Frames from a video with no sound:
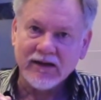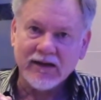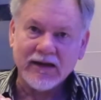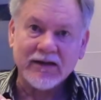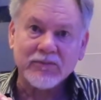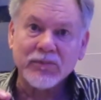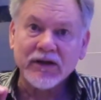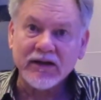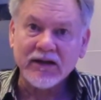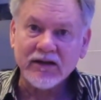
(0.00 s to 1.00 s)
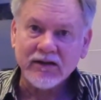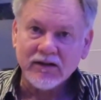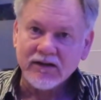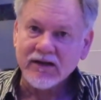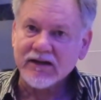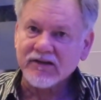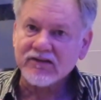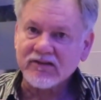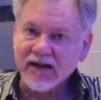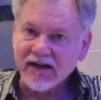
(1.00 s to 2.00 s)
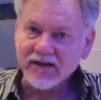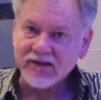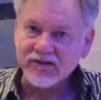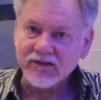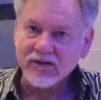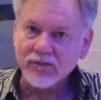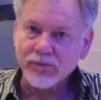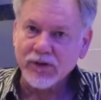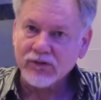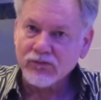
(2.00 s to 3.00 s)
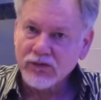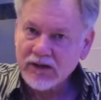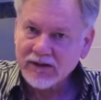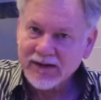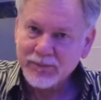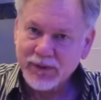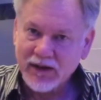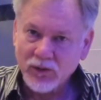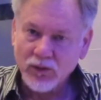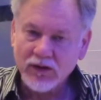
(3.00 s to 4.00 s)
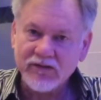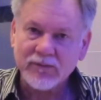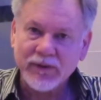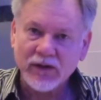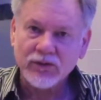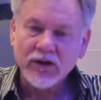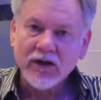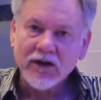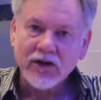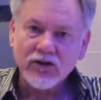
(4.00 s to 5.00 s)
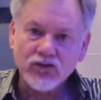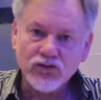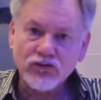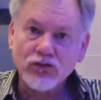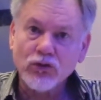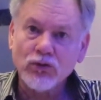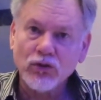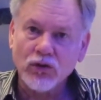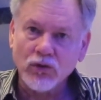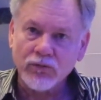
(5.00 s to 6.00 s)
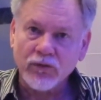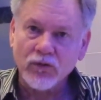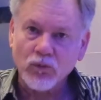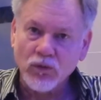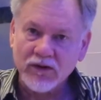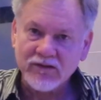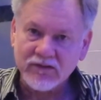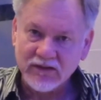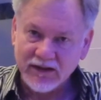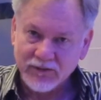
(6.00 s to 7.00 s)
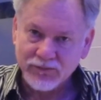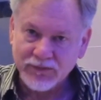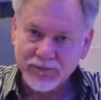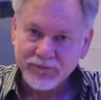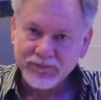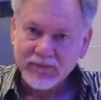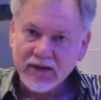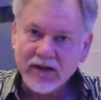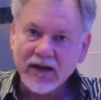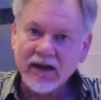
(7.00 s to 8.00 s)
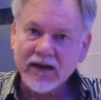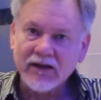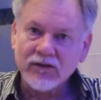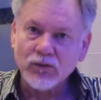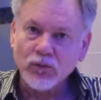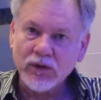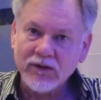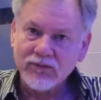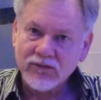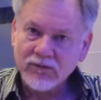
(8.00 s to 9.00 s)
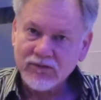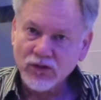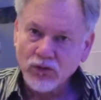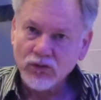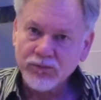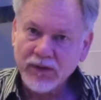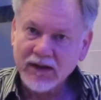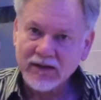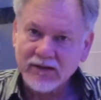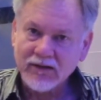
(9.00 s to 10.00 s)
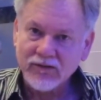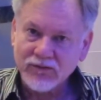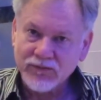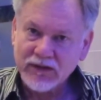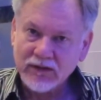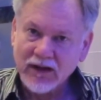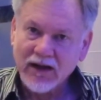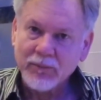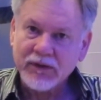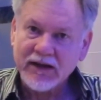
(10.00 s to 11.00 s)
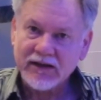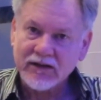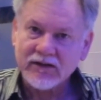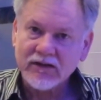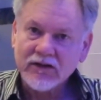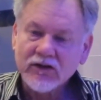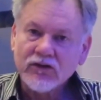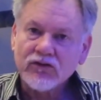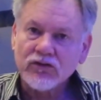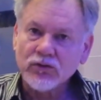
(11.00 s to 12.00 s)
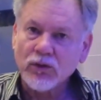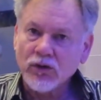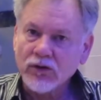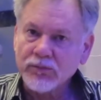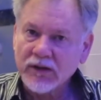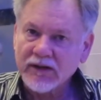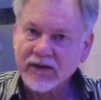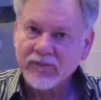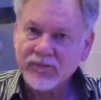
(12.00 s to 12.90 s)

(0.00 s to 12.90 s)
getting money, getting status, but really power is about control over one's life. And we've told men feel obligated to earn money